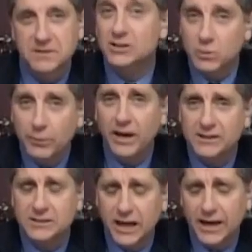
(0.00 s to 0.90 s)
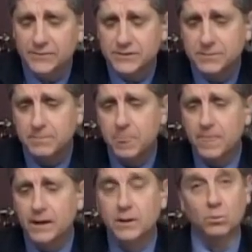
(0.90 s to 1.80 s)
That's why we had slaves.
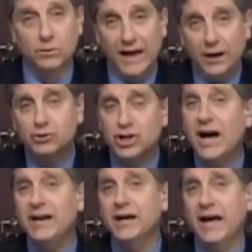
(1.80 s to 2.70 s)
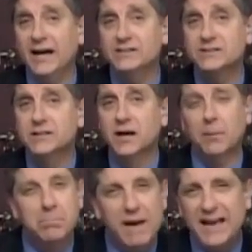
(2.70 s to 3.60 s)
Well, now China has
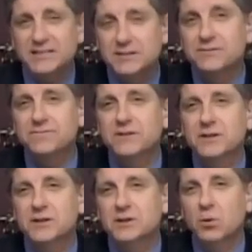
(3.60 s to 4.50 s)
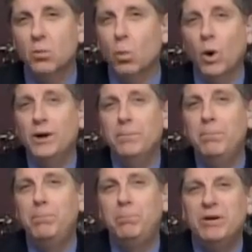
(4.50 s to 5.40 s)
a massive
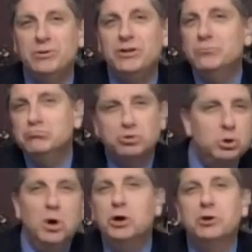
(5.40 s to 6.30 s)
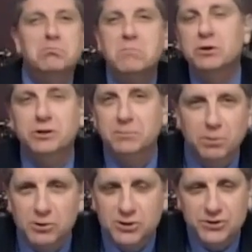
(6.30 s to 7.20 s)
1 billion, 200 million
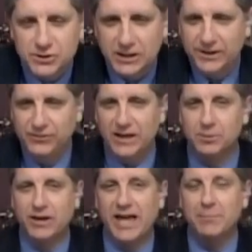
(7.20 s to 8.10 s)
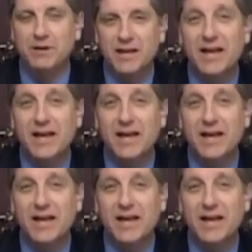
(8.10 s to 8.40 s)
person slave labor camp.